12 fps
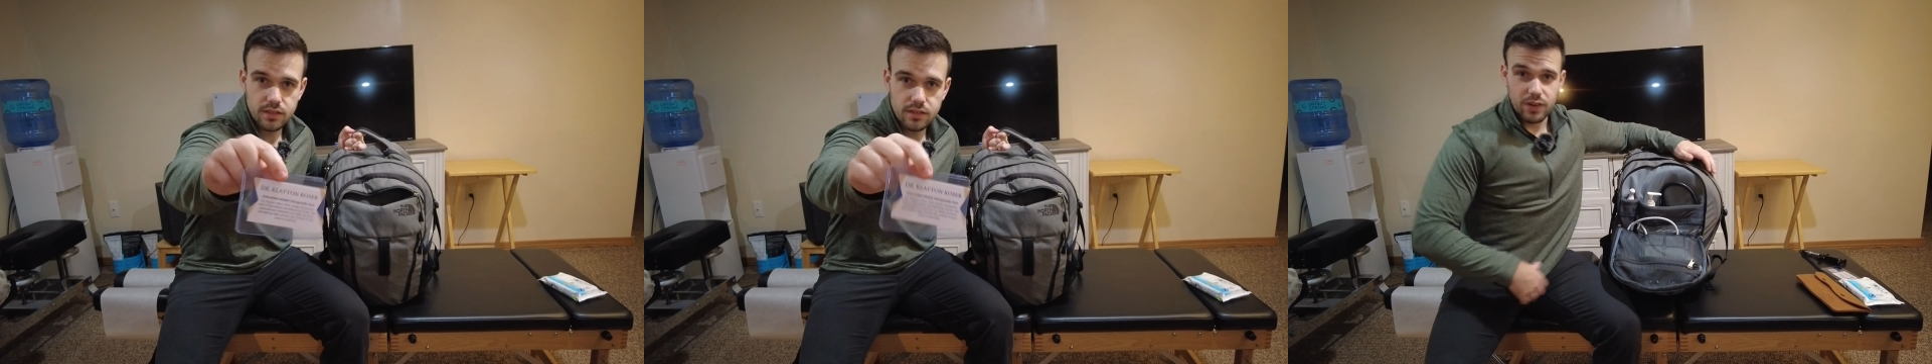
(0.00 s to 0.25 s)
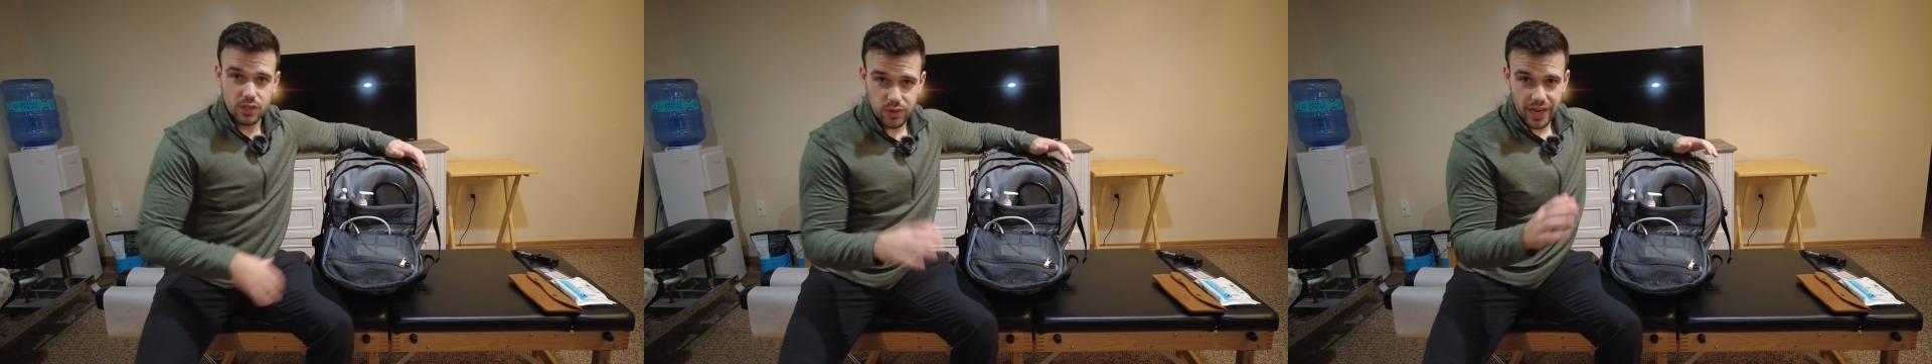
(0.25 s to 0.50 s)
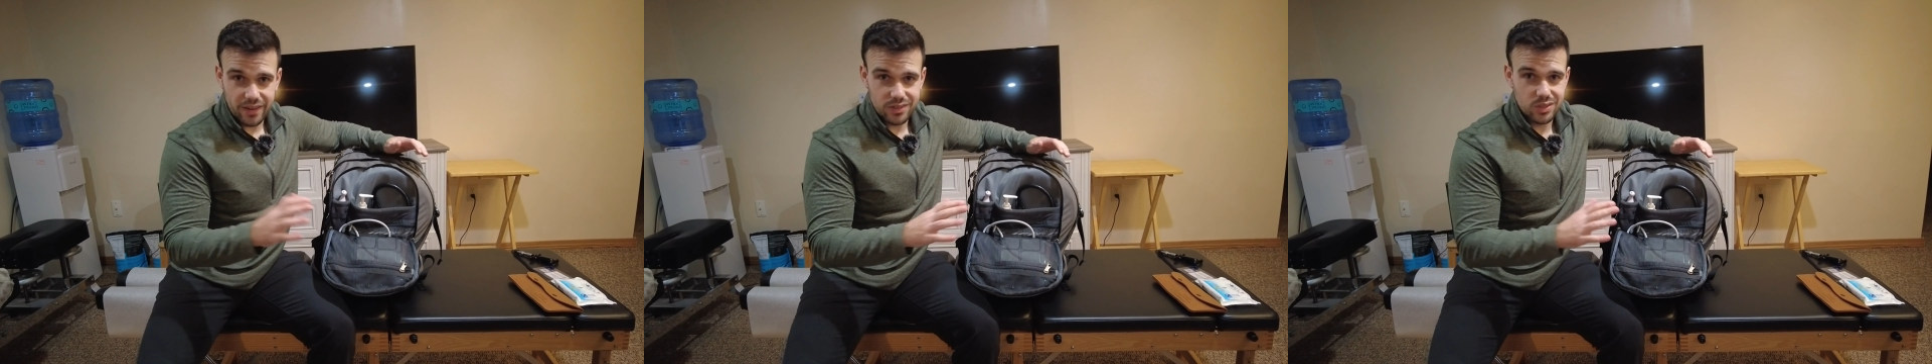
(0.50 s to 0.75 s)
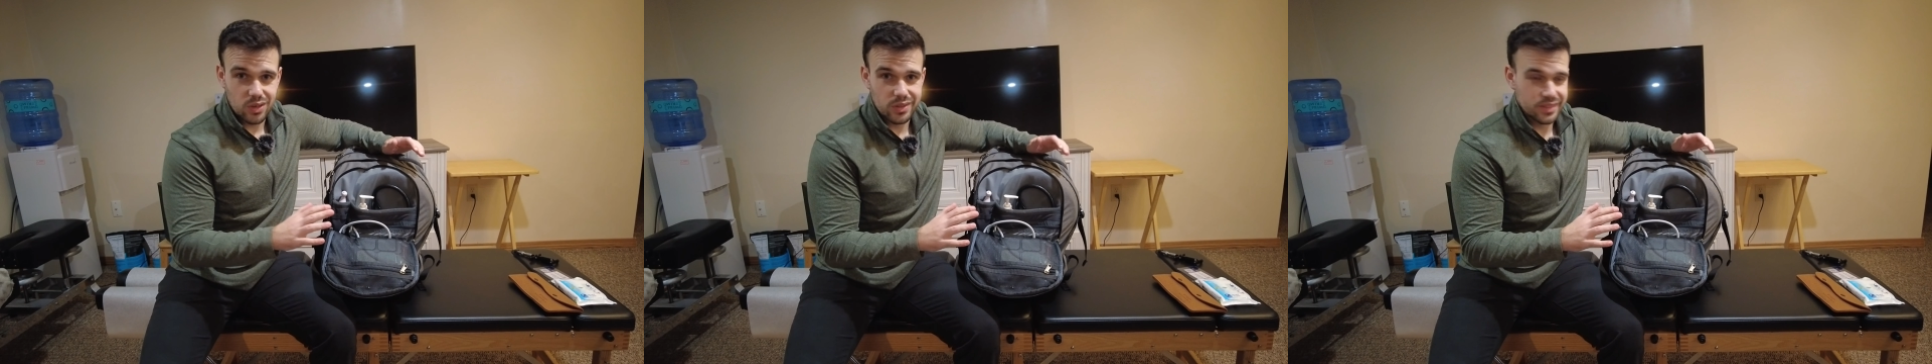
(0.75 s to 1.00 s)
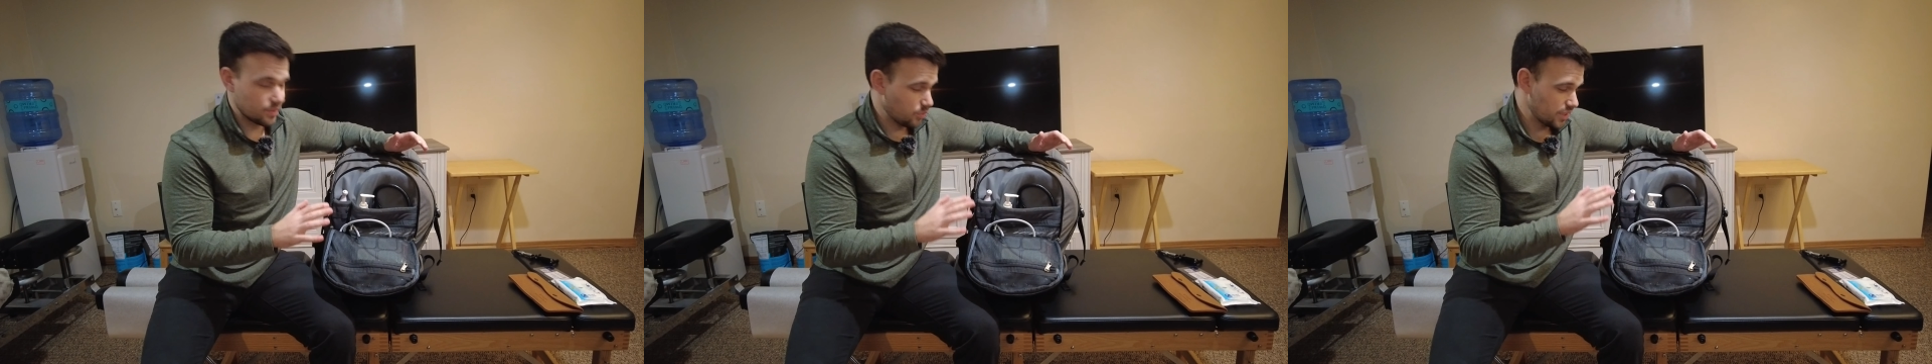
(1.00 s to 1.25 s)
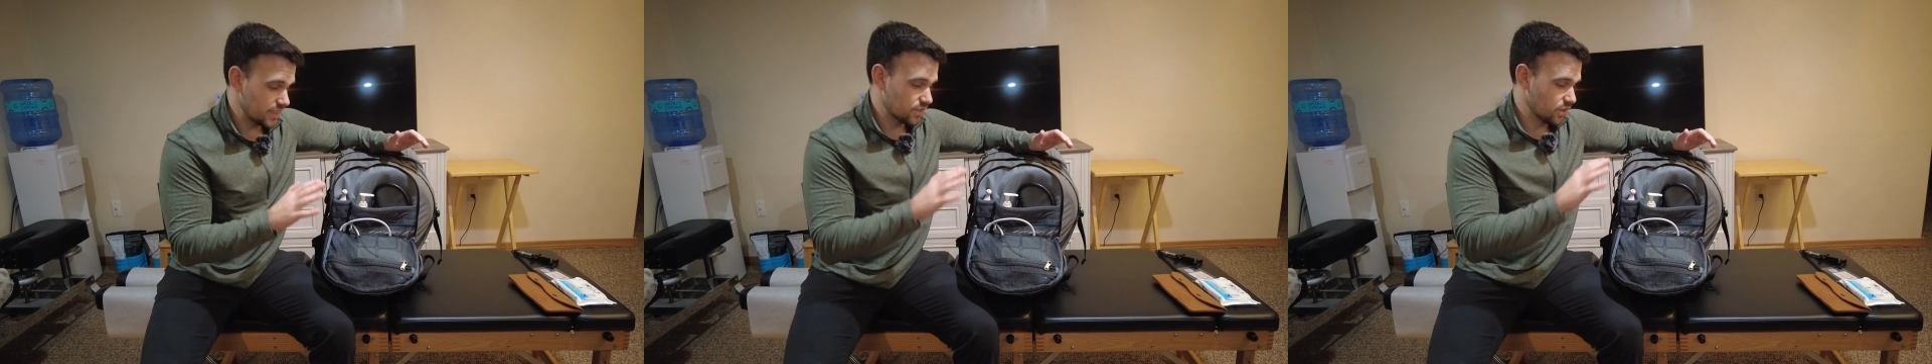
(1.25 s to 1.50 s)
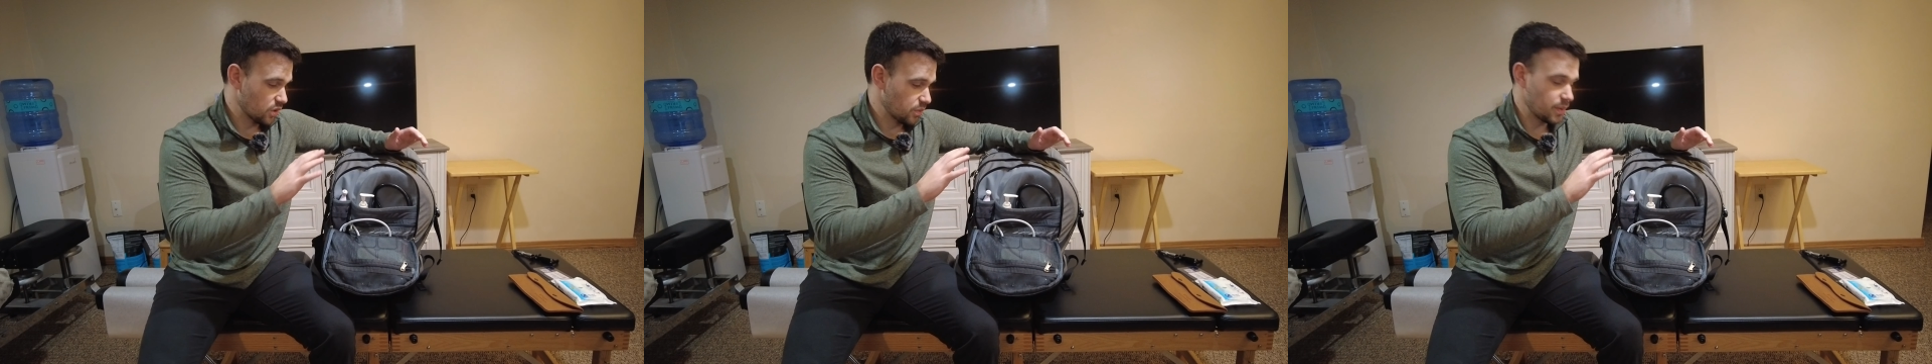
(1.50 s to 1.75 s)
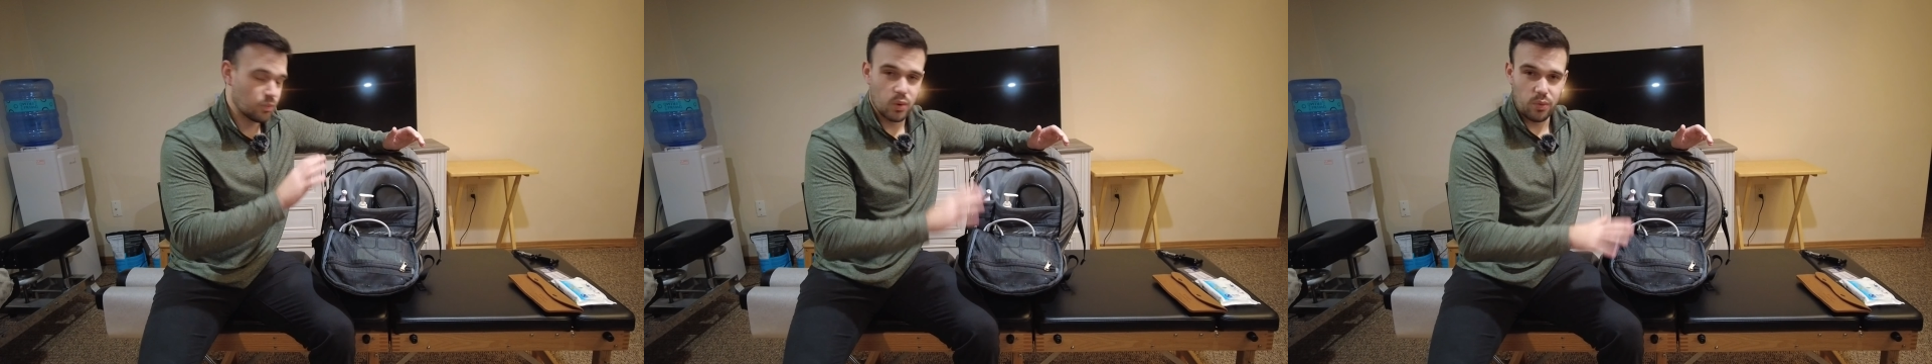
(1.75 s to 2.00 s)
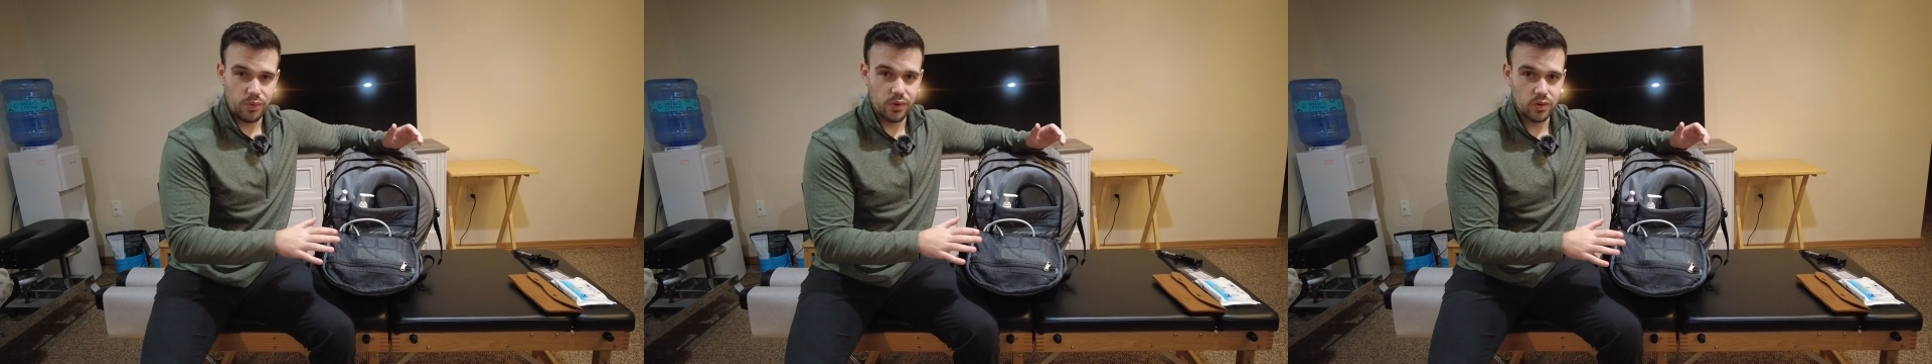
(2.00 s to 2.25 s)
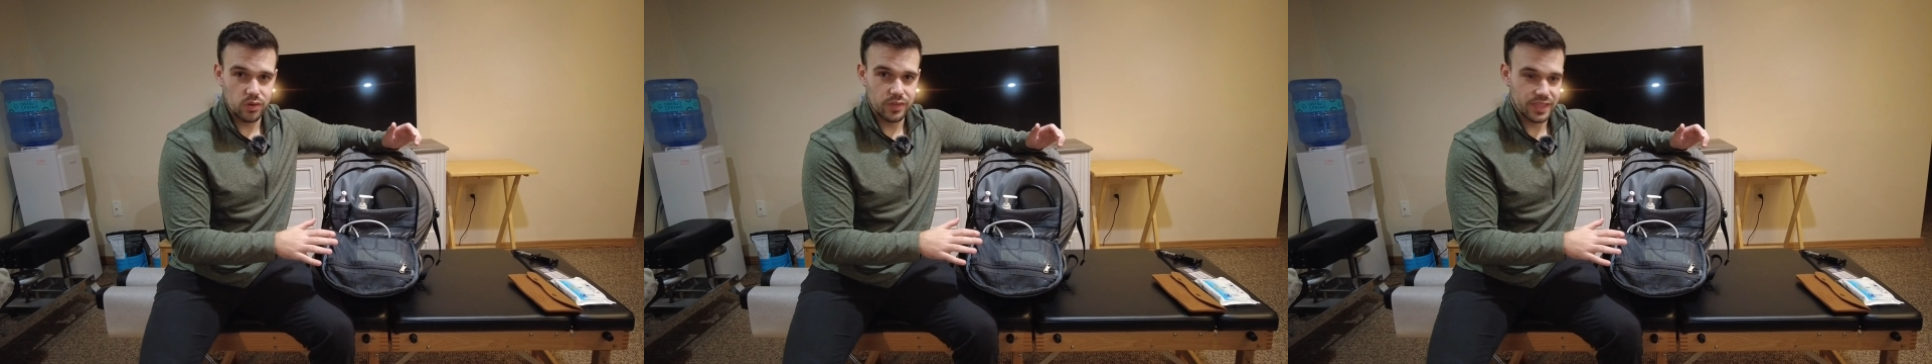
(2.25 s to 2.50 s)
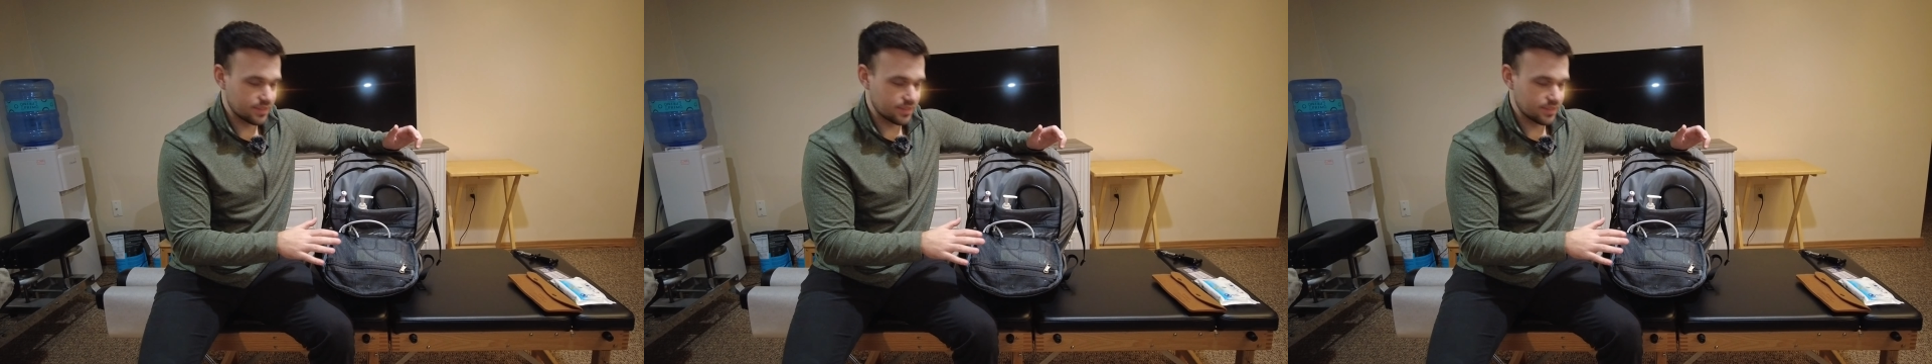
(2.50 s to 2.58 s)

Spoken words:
If I do a house call and someone needs a little bit more thorough of an